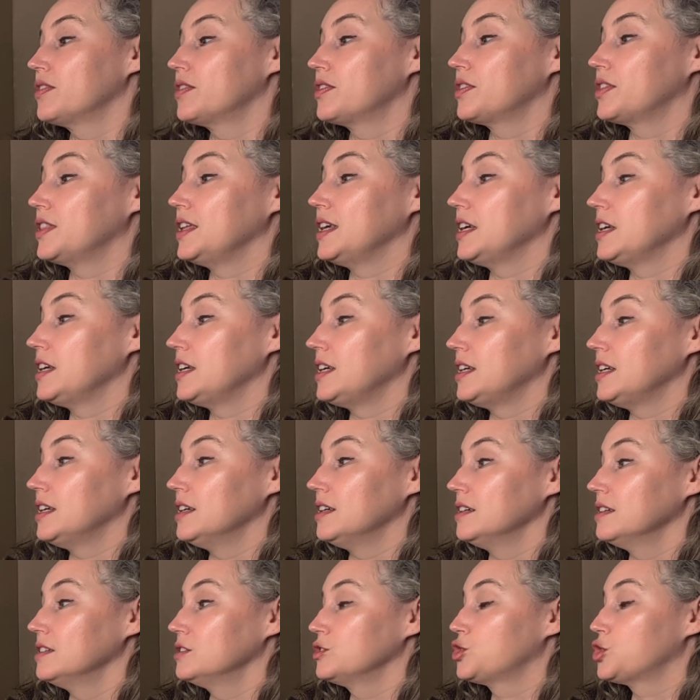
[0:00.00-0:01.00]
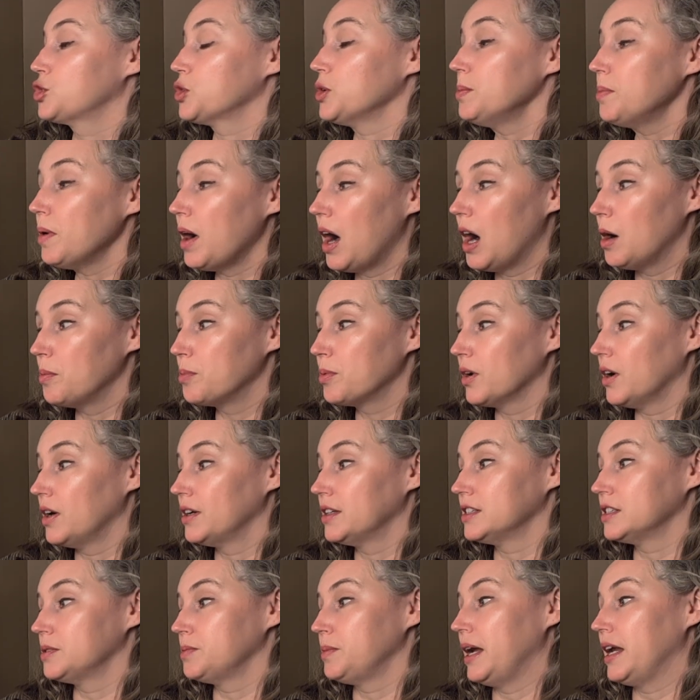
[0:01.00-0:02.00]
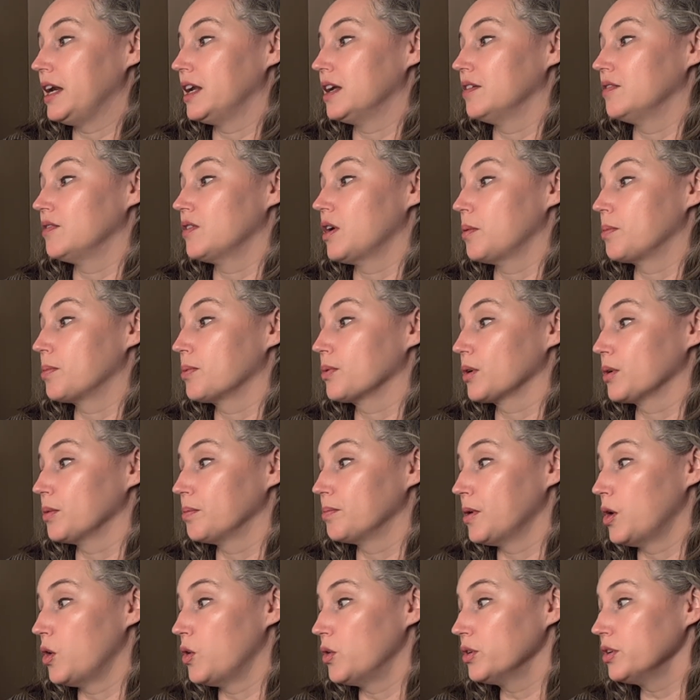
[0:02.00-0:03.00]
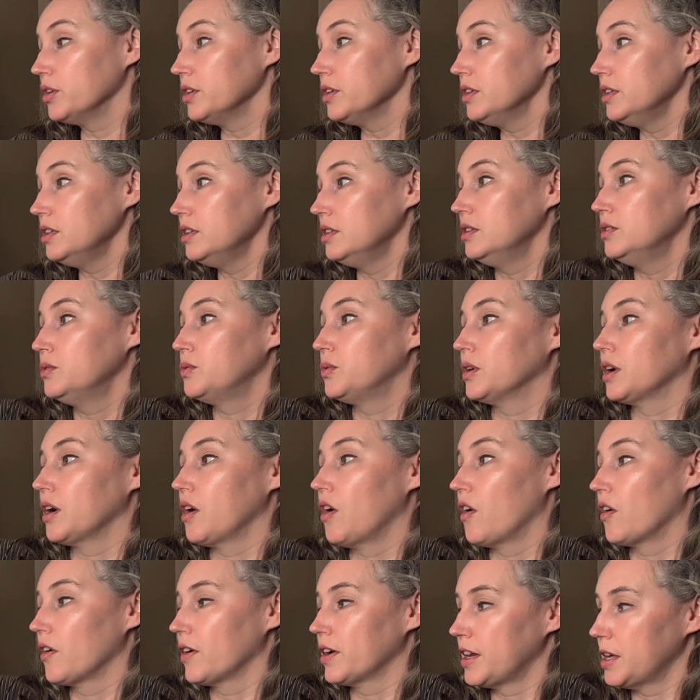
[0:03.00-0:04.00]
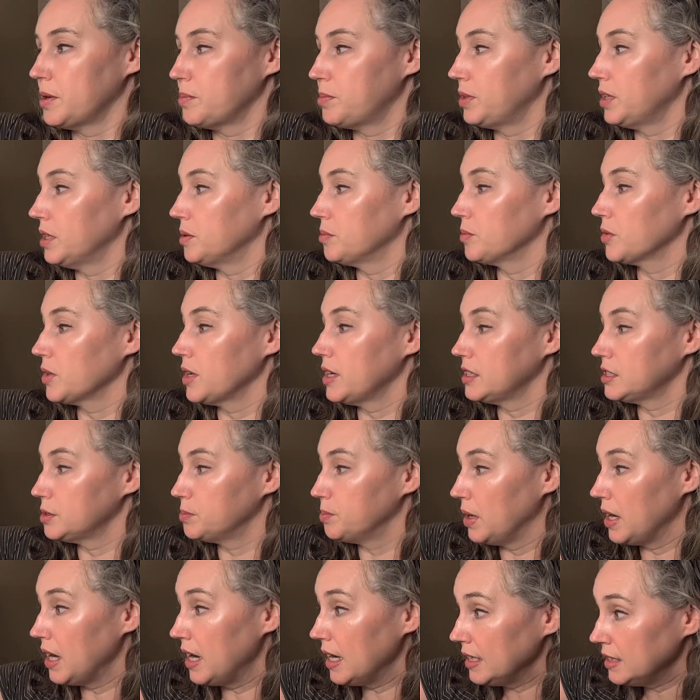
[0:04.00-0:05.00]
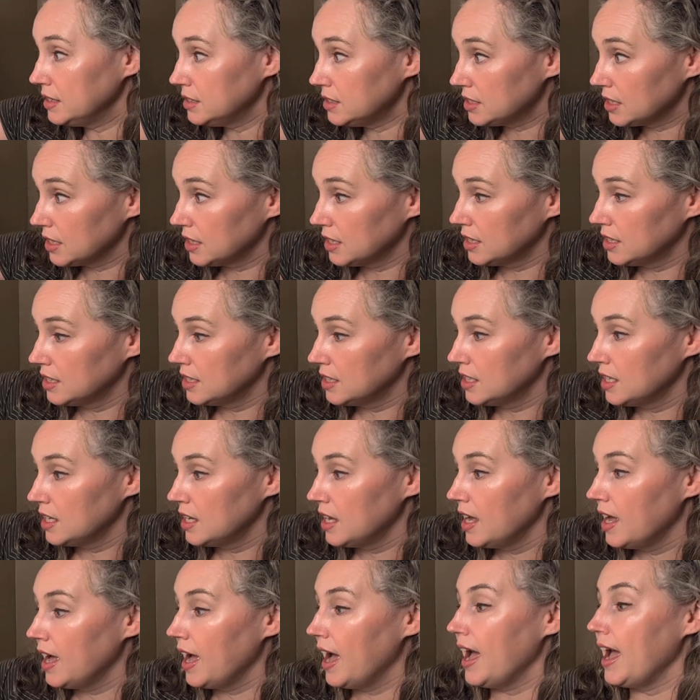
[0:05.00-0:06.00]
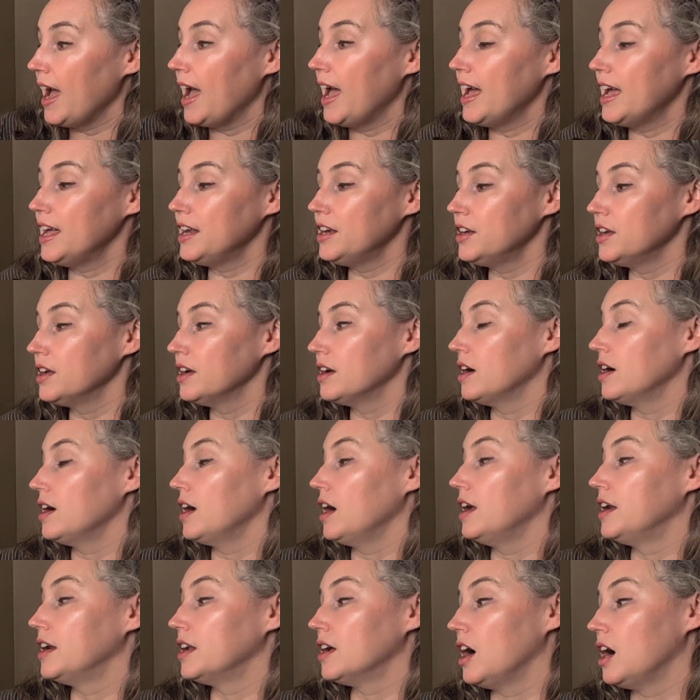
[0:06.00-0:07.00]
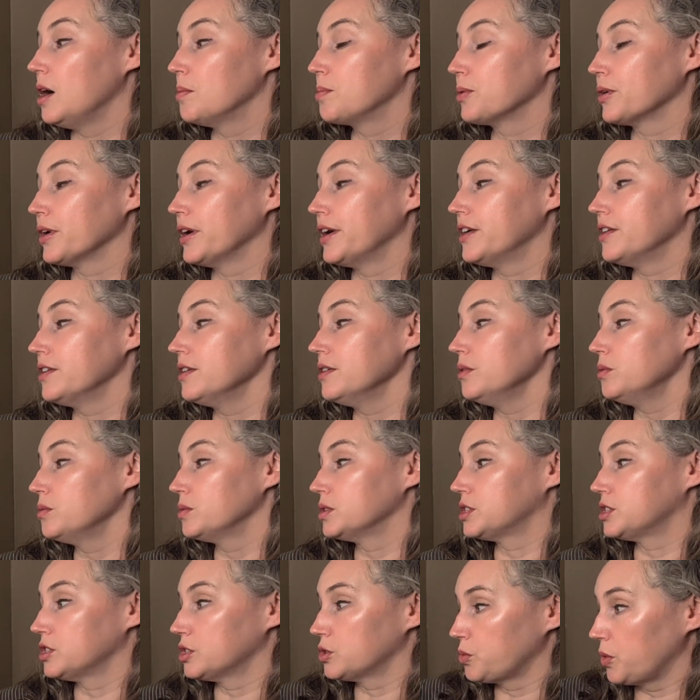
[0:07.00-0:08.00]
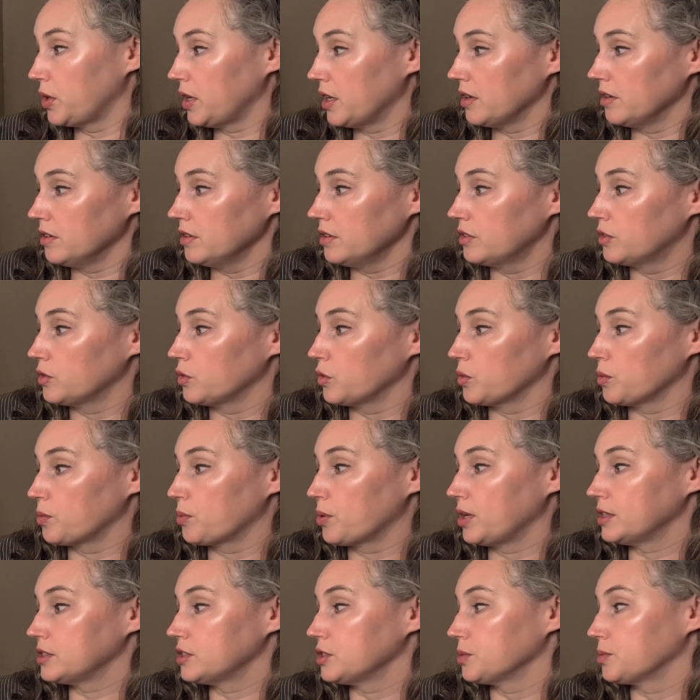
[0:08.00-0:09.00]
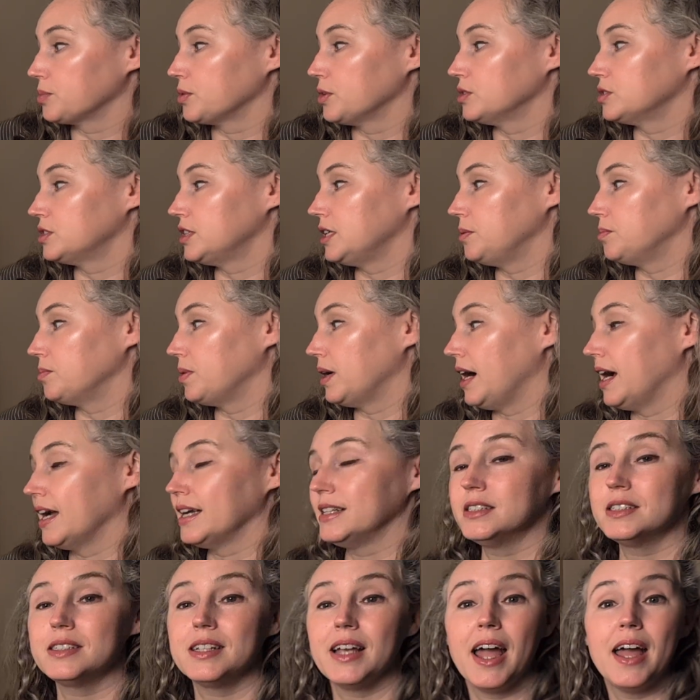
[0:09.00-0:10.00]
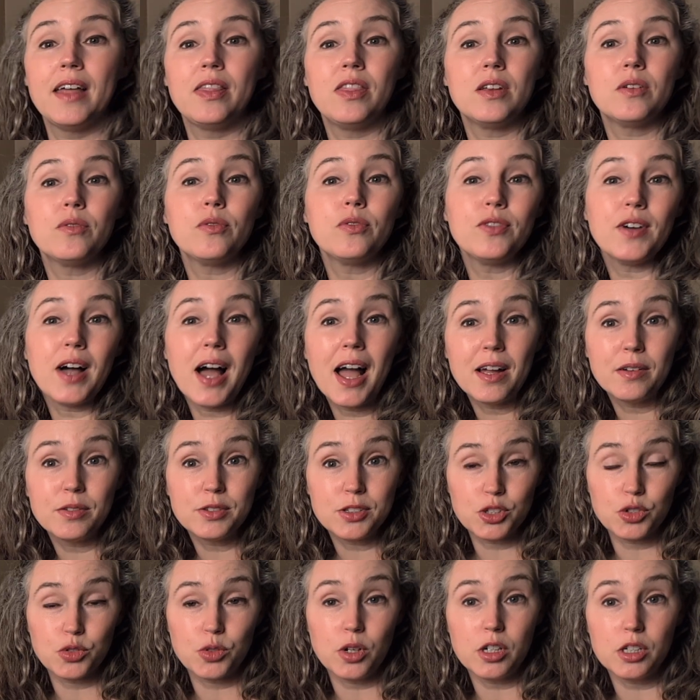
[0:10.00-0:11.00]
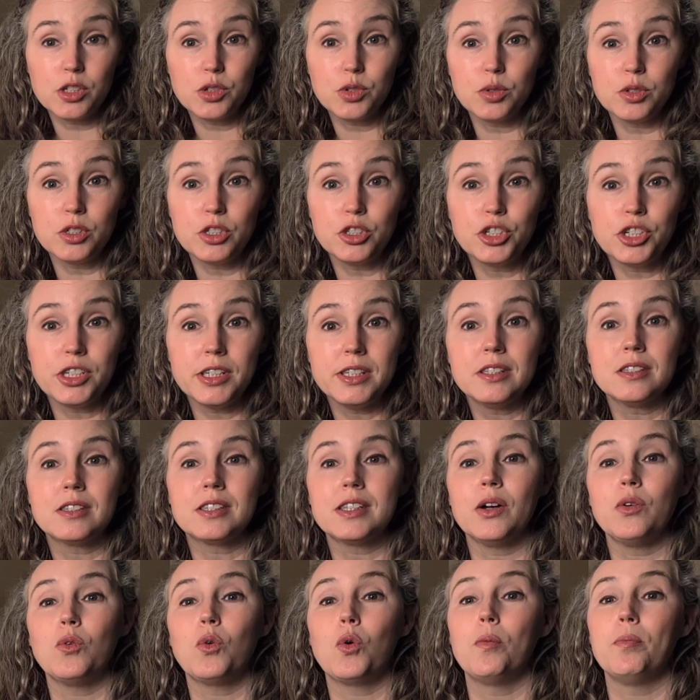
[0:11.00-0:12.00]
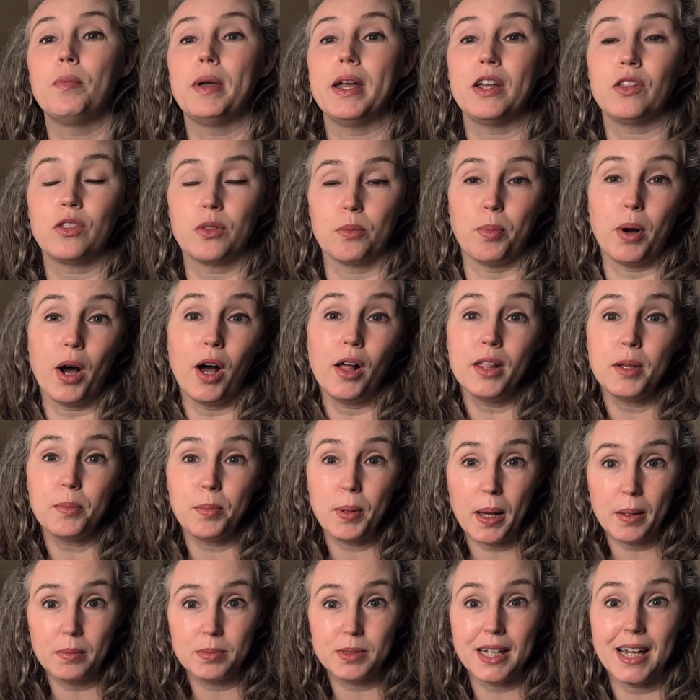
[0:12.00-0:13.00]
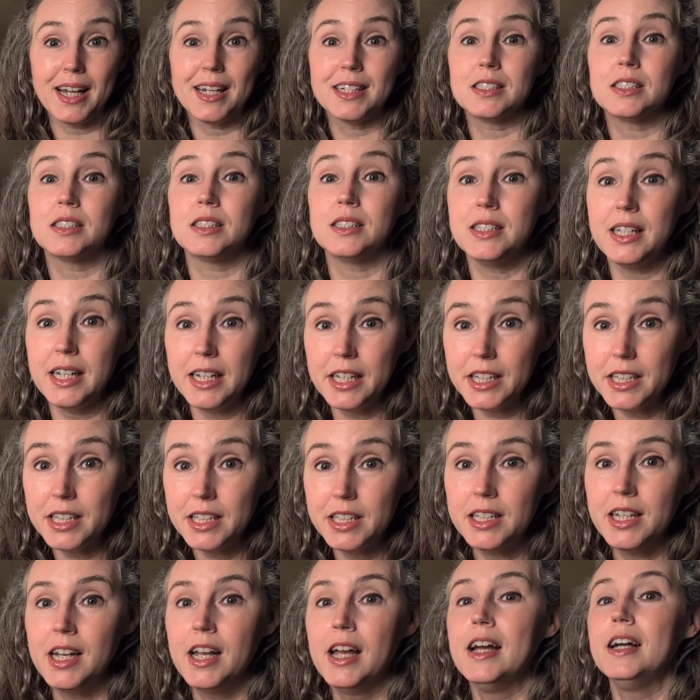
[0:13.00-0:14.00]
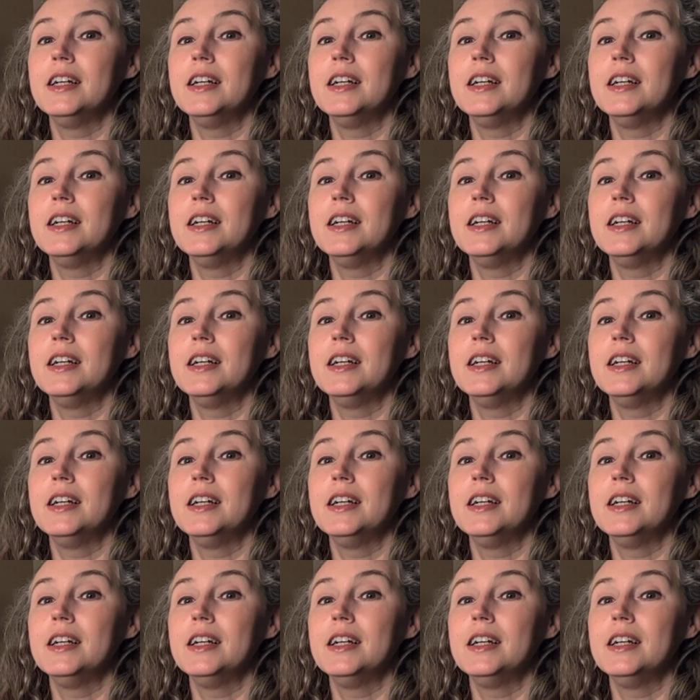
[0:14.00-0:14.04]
The Trp Operon is made of a promoter, where RNA polymerase binds, and an operator, which is where the repressor protein binds, and then 5 structural genes that will make the polypeptides needed